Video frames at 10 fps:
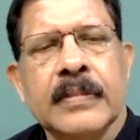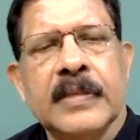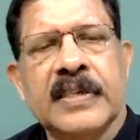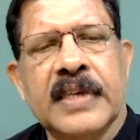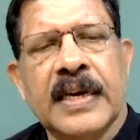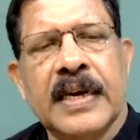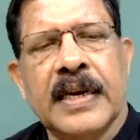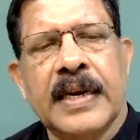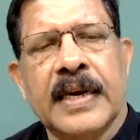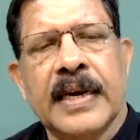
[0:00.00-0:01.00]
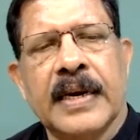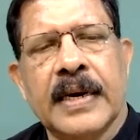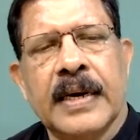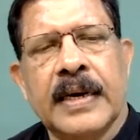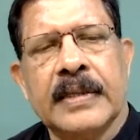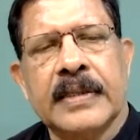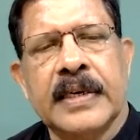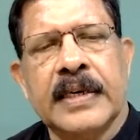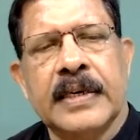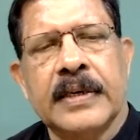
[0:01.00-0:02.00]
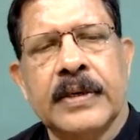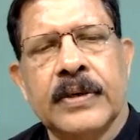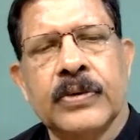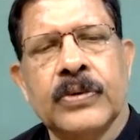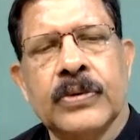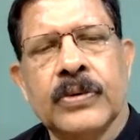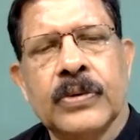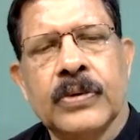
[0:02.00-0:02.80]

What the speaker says: This again I can write 3 into